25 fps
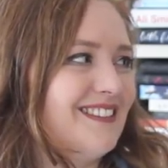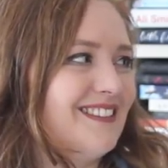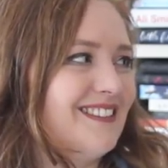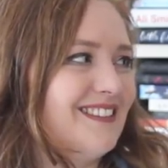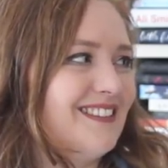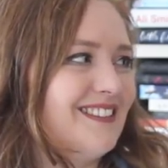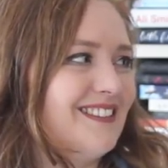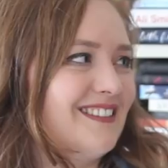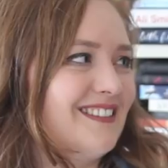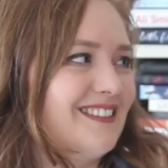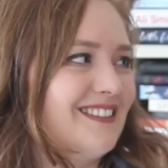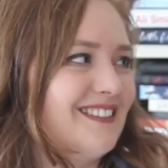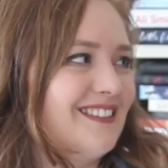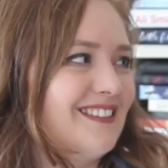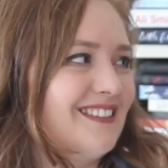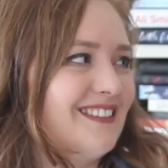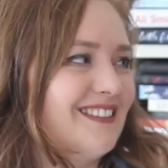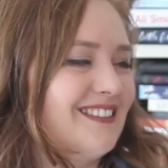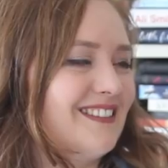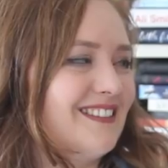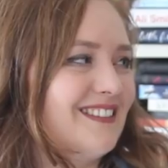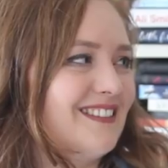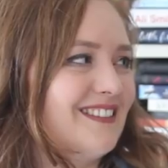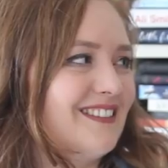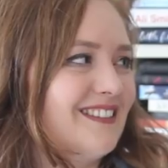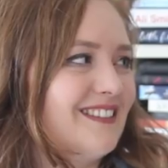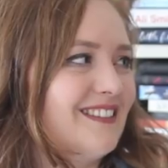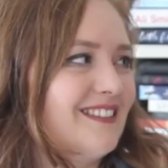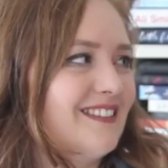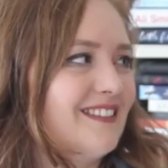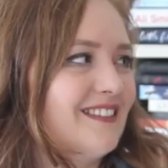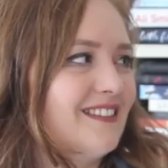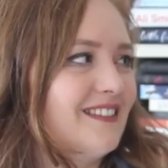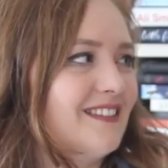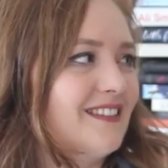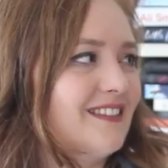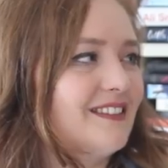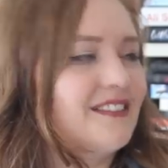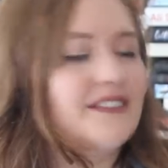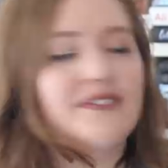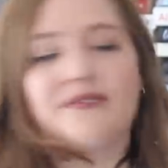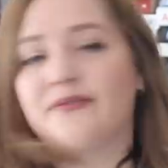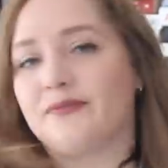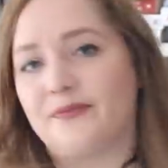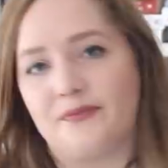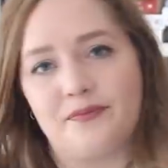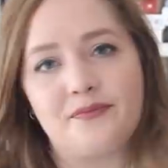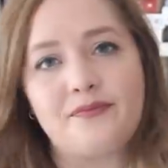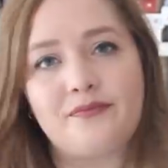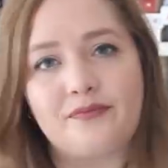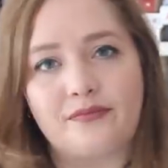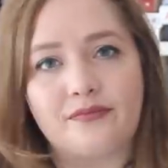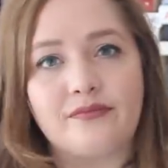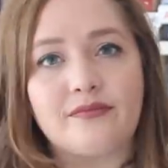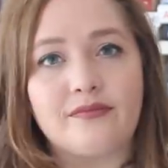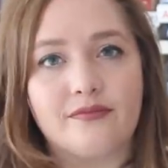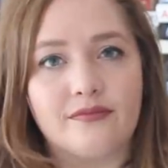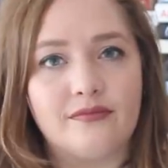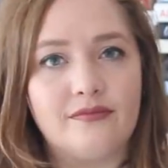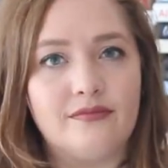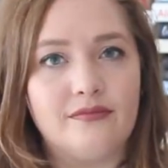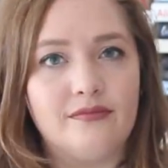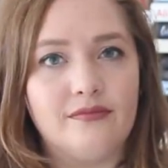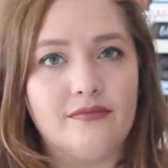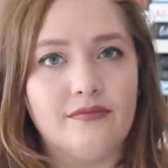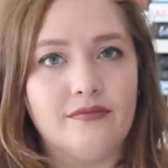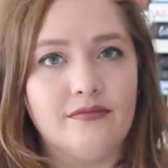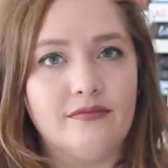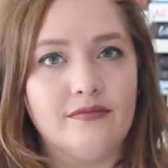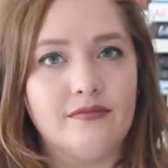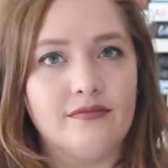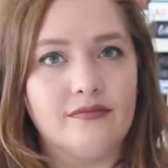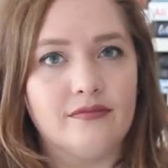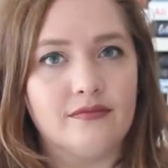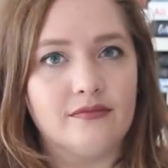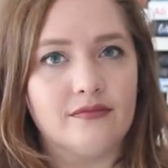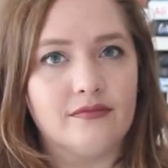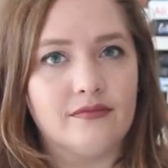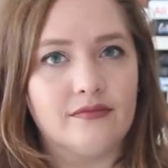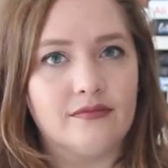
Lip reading: (not speaking)